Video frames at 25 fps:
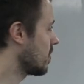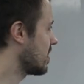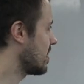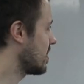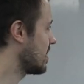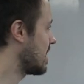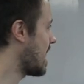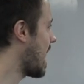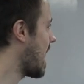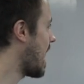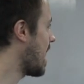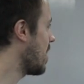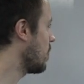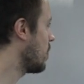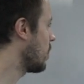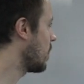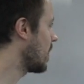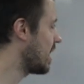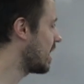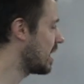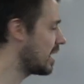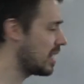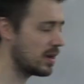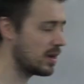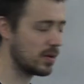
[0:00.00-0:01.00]
today
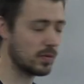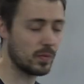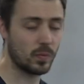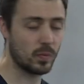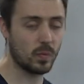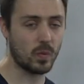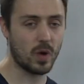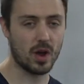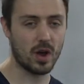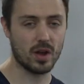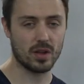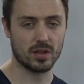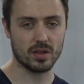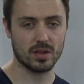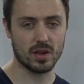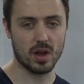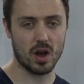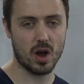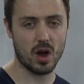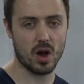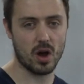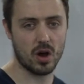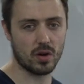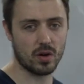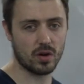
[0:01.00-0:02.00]
we worked
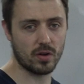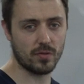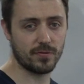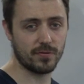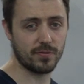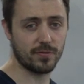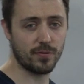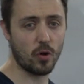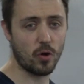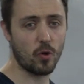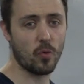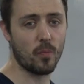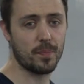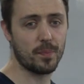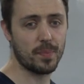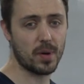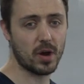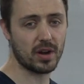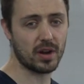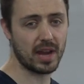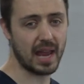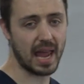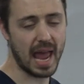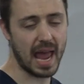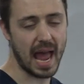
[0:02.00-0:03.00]
on a full
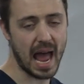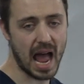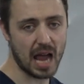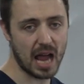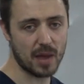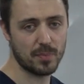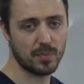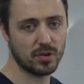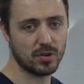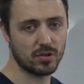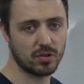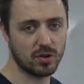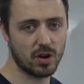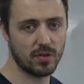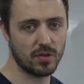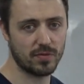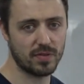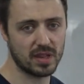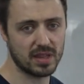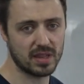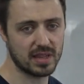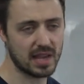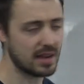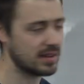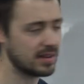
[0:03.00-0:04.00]
body
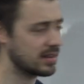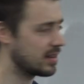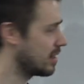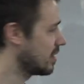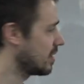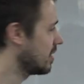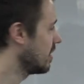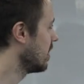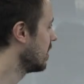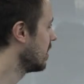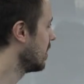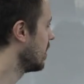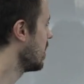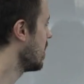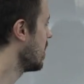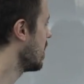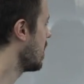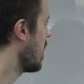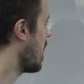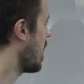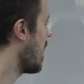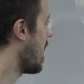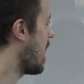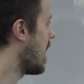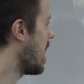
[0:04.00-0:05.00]
hypertrophy session,
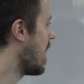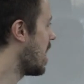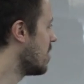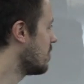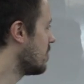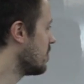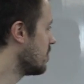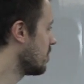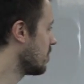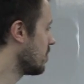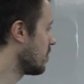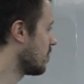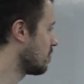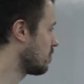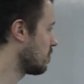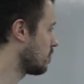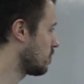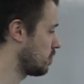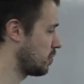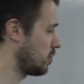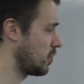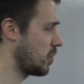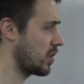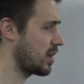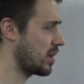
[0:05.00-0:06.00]
um,
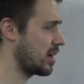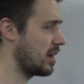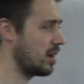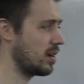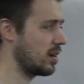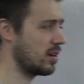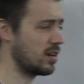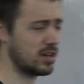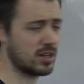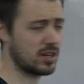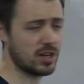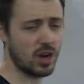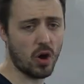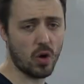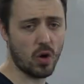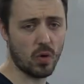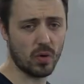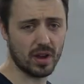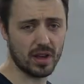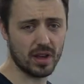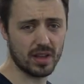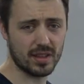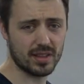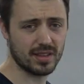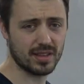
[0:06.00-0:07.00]
looking at
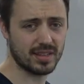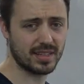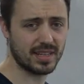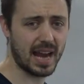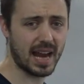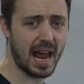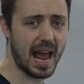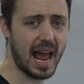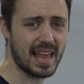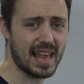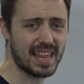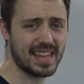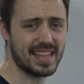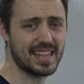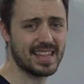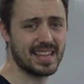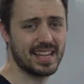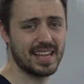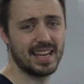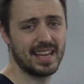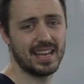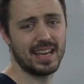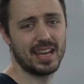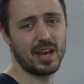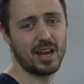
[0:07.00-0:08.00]
shoulders, chest,
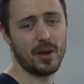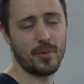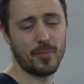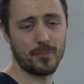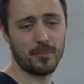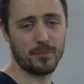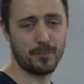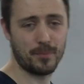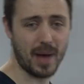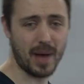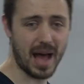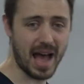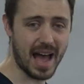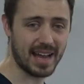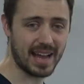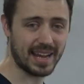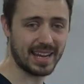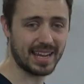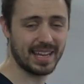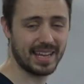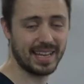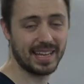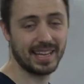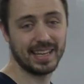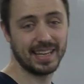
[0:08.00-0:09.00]

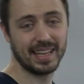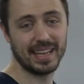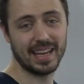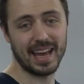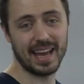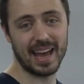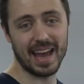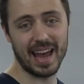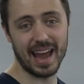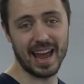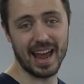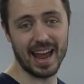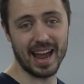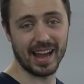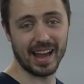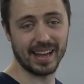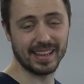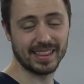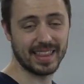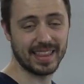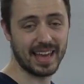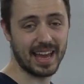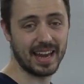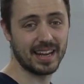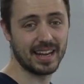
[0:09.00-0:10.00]
back, uh,
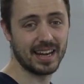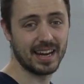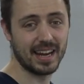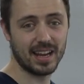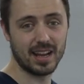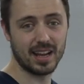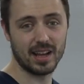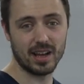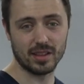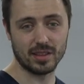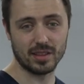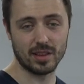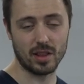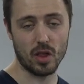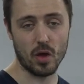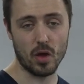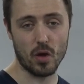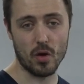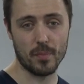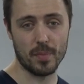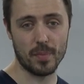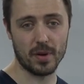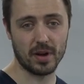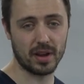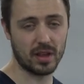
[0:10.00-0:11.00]
and then the
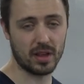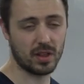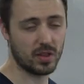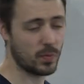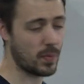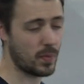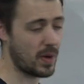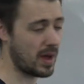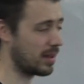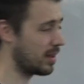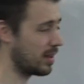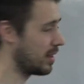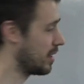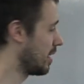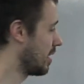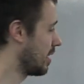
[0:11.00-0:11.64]
lower body as well.